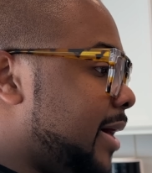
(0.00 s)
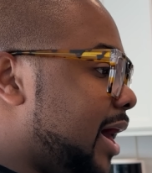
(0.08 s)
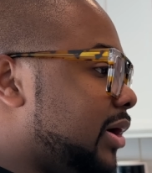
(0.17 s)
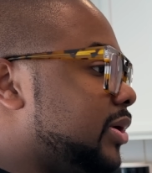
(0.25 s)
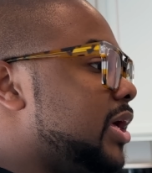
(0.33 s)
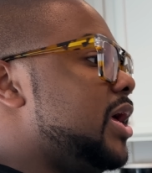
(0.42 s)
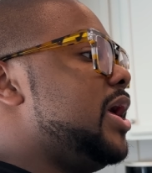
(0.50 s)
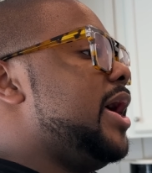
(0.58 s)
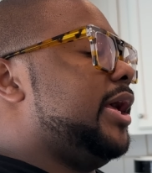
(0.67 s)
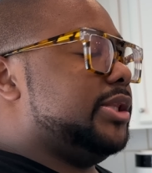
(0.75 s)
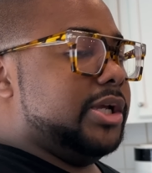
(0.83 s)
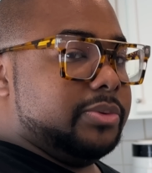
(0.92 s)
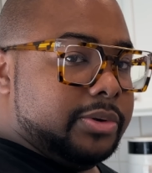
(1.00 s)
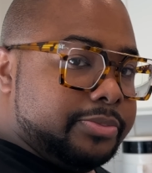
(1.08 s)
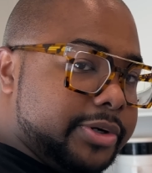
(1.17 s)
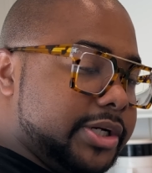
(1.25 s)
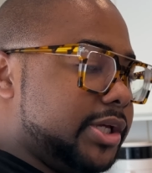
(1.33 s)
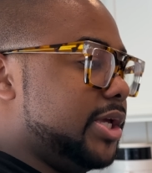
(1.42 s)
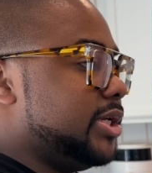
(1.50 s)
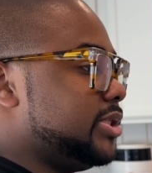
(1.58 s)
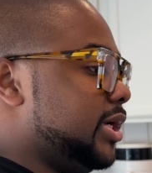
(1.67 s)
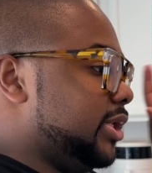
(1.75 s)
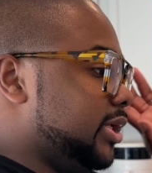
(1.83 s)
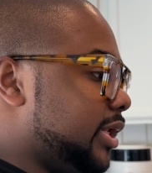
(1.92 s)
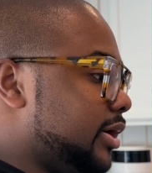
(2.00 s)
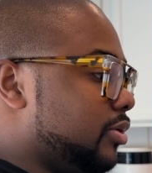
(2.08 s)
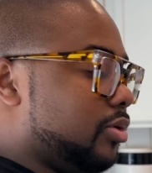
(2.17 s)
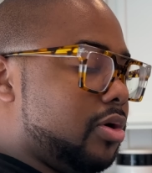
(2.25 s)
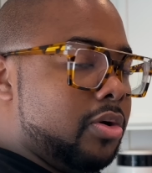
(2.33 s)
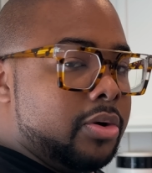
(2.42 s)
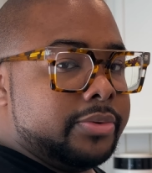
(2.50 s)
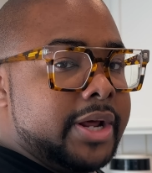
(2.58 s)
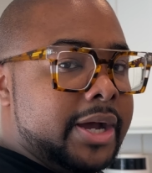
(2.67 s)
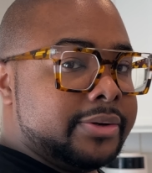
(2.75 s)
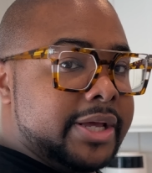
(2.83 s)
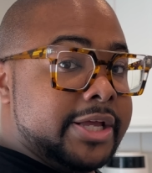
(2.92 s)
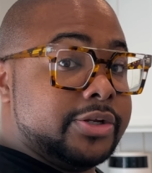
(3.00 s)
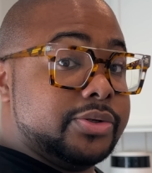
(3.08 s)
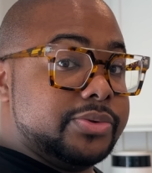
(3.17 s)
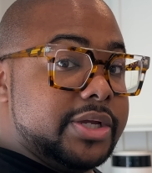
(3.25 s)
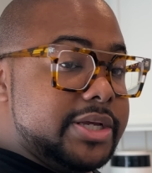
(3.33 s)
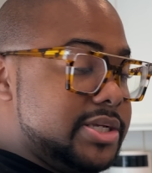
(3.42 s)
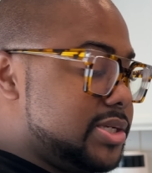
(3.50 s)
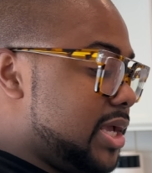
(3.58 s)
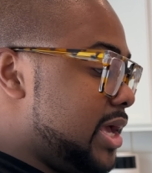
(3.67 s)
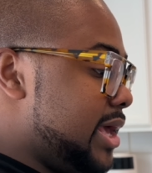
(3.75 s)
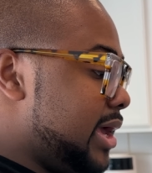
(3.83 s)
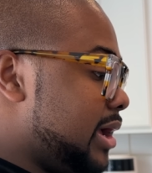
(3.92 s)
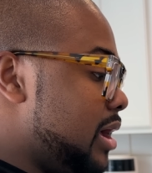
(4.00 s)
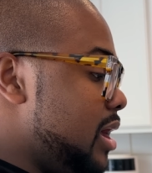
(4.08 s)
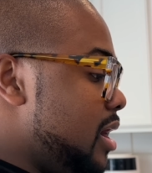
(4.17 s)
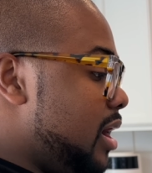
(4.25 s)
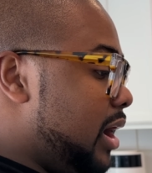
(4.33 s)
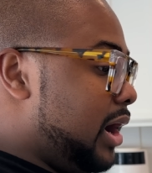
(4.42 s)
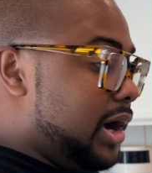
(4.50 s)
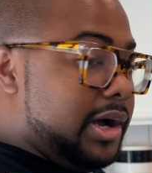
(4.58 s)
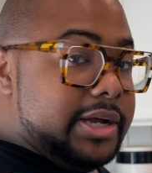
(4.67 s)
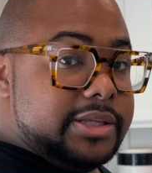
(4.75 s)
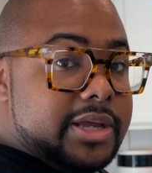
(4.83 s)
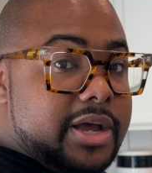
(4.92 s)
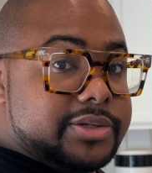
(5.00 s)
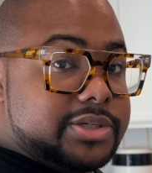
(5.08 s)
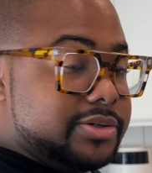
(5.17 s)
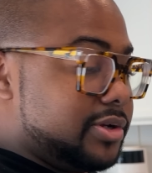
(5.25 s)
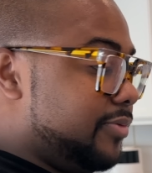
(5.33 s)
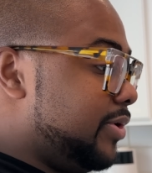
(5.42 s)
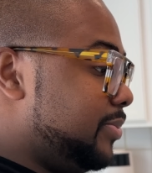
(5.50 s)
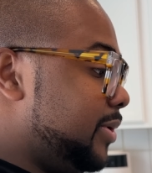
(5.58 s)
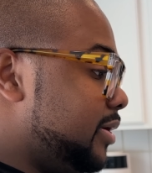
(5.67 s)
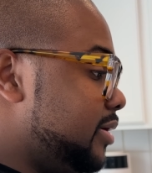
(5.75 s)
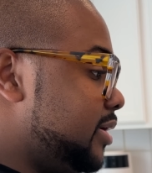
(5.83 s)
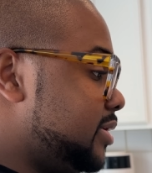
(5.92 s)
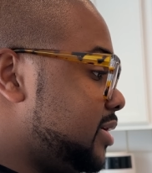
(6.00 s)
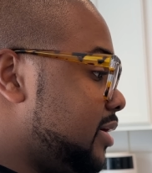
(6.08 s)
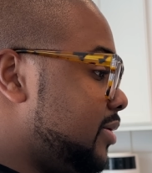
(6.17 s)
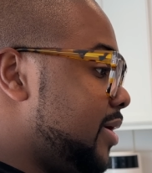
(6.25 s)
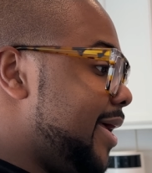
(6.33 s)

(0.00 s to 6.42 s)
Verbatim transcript: out. And then we'll bring the kids down. Then they're going to go on out and do the Easter egg uh, hunt, y'all. So it's getting ready to be good. So